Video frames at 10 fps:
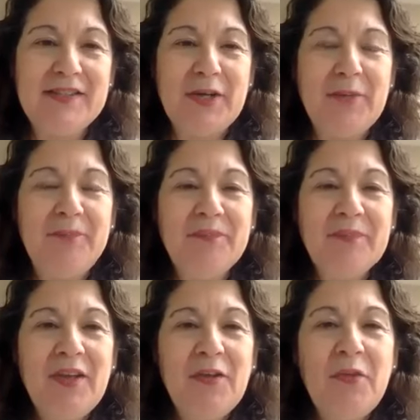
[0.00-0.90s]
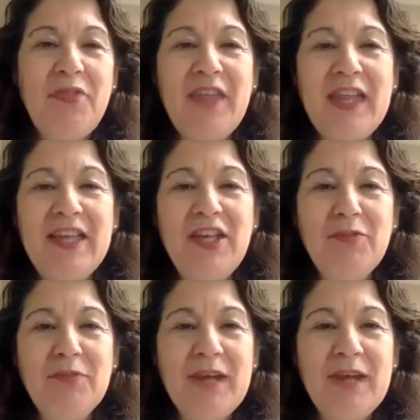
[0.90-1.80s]
So, well, thank you,
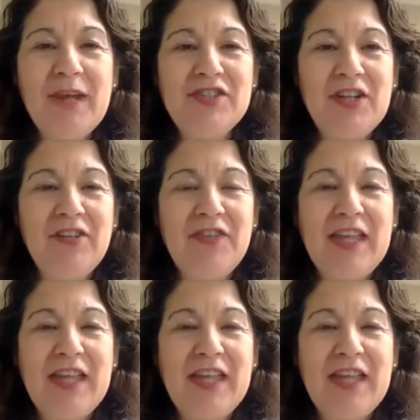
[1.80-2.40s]
Rachel.